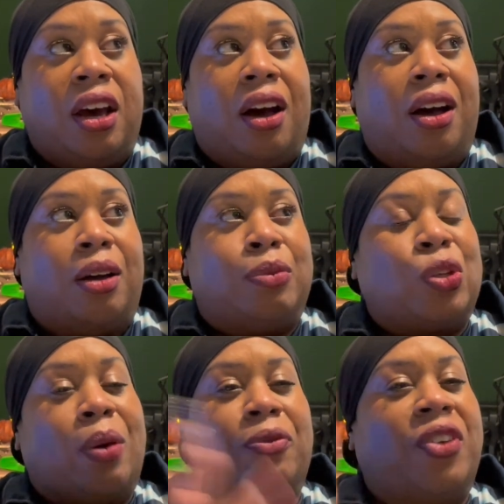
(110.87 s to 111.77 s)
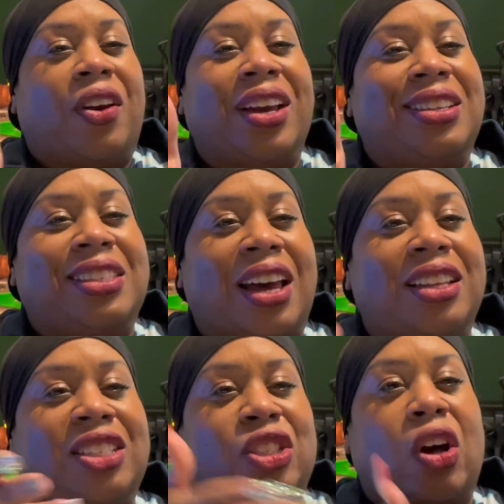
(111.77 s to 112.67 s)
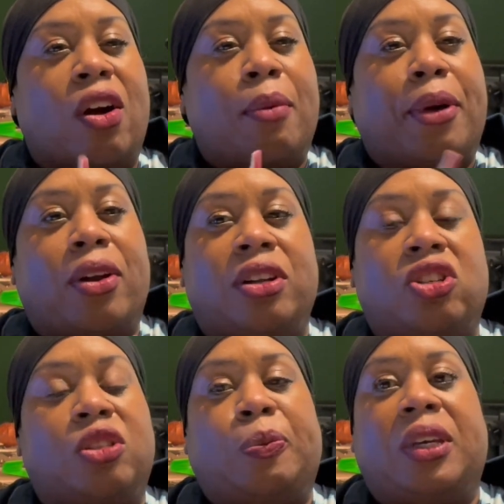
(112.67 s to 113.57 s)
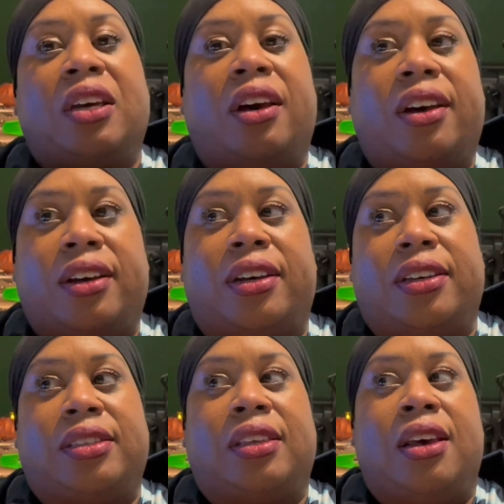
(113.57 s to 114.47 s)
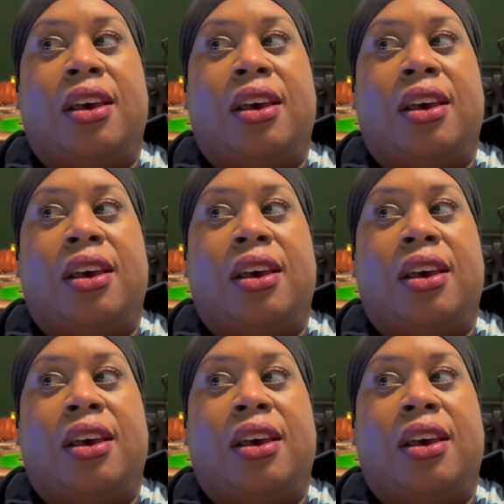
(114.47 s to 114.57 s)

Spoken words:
so I'm very excited to talk about it, just because